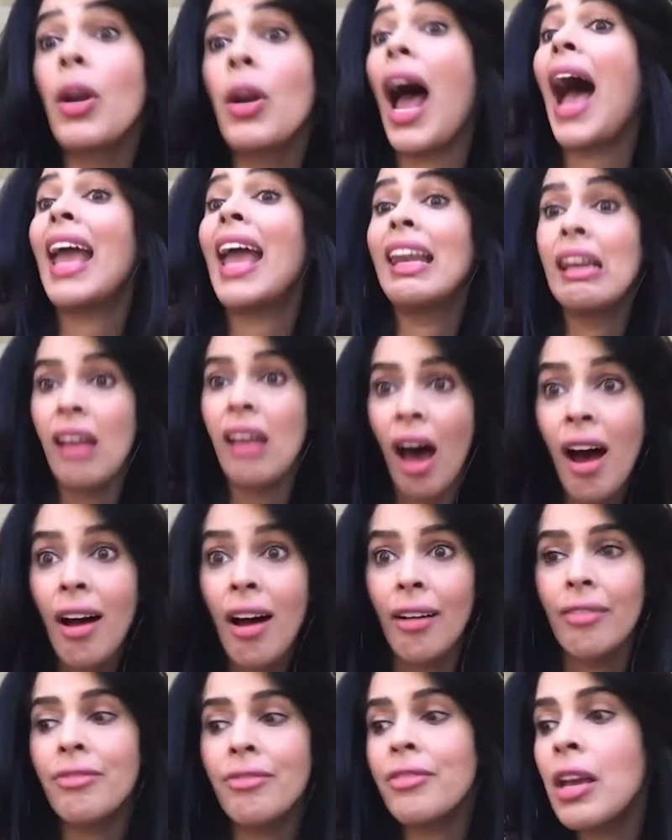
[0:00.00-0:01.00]
I love,
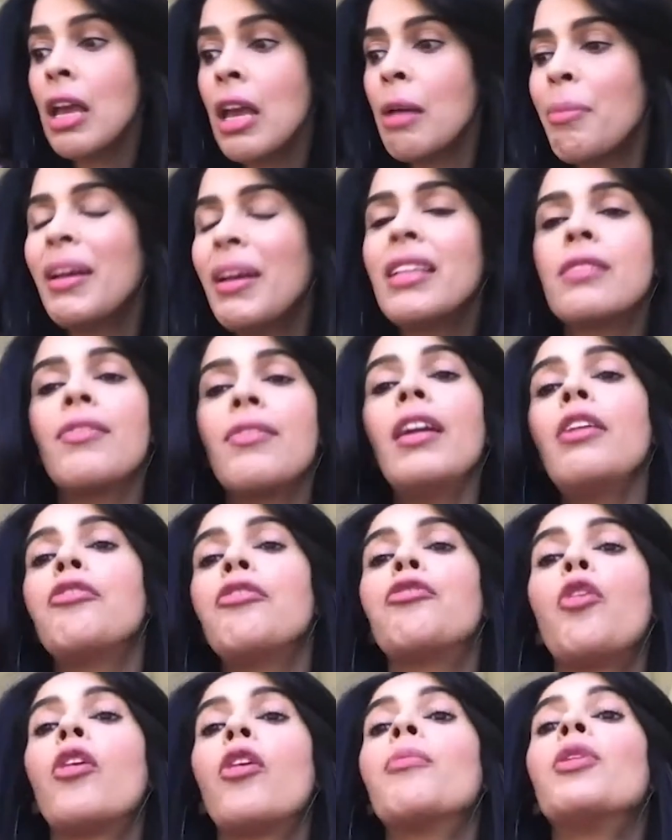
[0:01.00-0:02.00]
but it's very
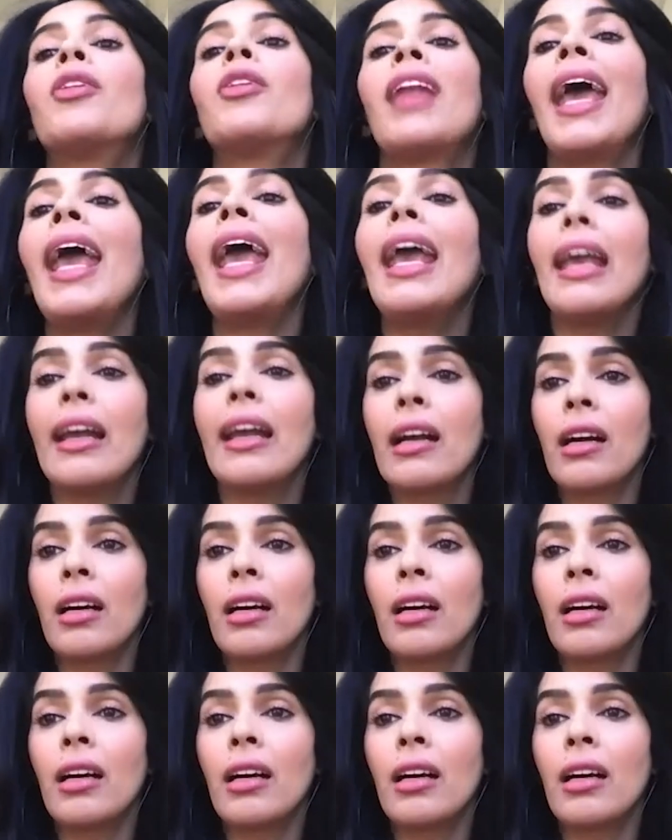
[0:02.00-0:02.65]
formulaic.